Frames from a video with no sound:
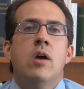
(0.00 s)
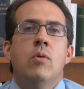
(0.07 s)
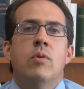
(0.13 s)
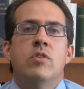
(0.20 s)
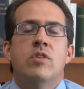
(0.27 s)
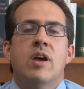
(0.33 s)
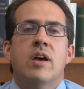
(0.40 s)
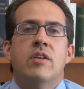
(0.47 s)

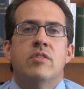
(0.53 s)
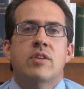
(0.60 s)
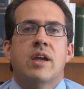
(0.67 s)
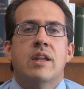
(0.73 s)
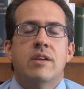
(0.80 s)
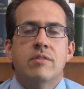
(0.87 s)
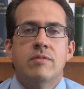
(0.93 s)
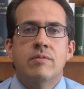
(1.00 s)
which has
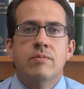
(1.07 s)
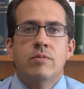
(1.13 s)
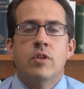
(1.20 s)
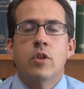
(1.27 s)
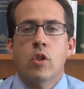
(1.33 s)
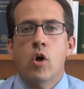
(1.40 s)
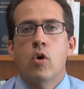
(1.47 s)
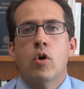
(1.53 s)
kind of
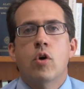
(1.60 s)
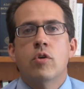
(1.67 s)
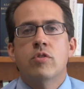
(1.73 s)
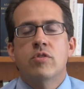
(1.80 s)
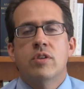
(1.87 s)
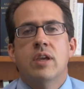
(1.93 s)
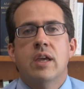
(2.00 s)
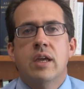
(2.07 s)
the
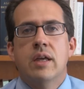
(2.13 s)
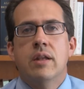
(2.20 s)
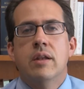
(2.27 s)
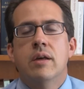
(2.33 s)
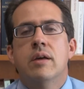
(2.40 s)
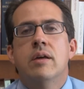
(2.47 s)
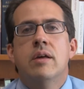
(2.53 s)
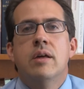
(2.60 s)
logos in
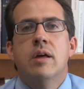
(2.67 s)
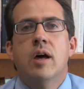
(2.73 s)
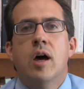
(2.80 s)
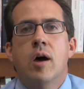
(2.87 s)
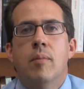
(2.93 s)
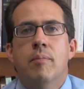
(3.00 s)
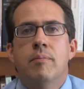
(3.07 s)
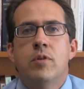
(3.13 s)

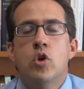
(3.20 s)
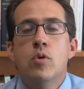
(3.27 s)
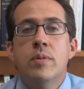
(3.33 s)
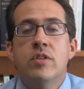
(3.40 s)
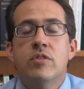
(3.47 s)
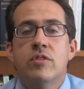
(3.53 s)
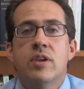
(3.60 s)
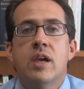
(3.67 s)
um,
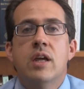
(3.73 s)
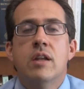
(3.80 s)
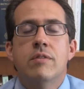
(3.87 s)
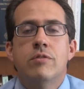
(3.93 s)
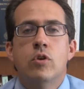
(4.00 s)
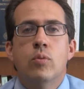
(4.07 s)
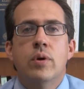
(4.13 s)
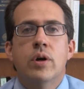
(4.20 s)
human skin,
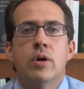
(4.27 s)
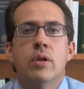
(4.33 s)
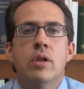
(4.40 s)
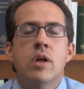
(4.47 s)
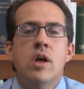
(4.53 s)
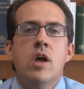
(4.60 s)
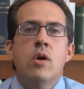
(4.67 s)
if you will.